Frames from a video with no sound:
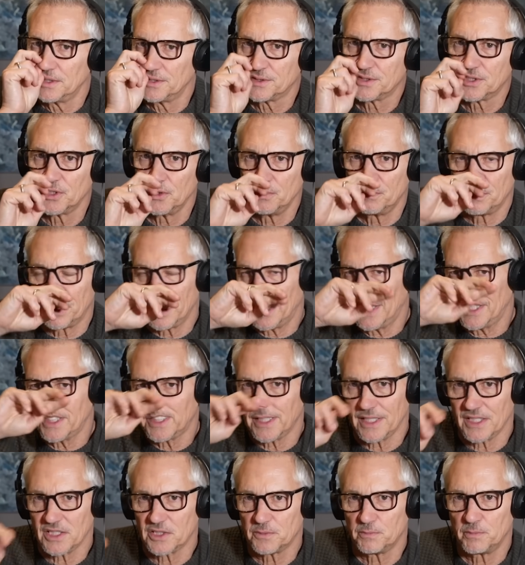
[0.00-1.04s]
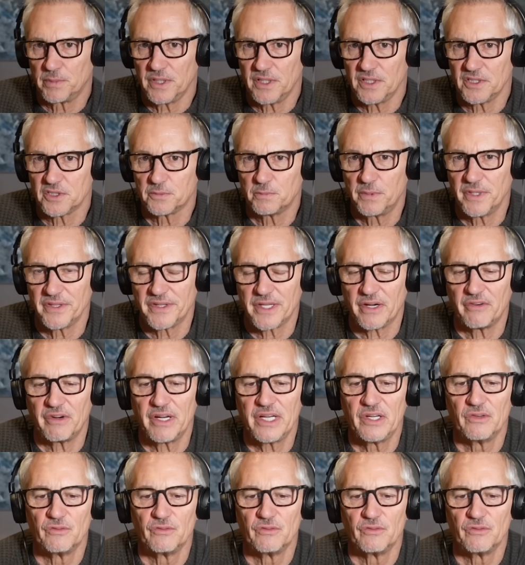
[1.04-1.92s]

two players' experience. But they're in a